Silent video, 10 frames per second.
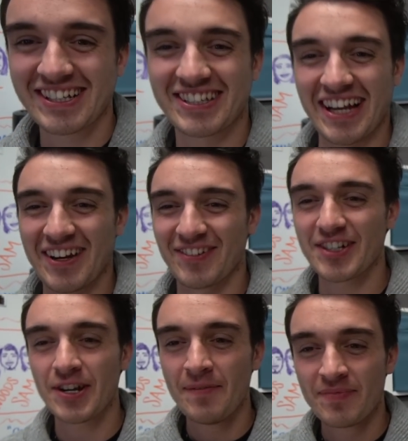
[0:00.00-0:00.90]

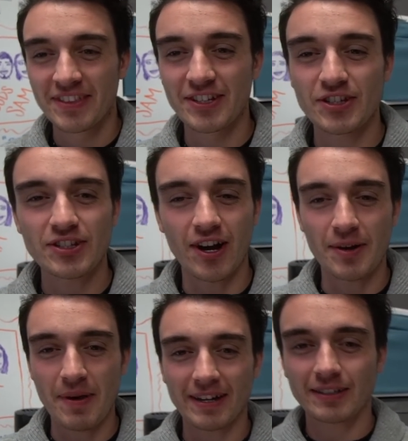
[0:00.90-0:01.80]
Sandwich? Does this
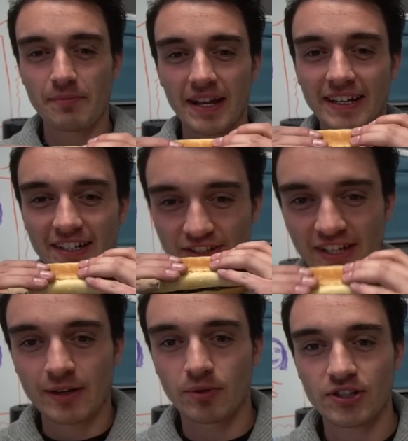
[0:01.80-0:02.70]
automatically make it a
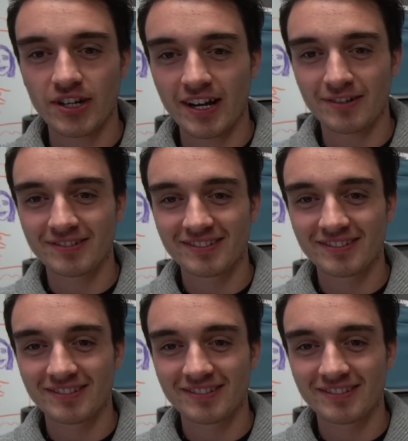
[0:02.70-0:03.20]
sandwich now?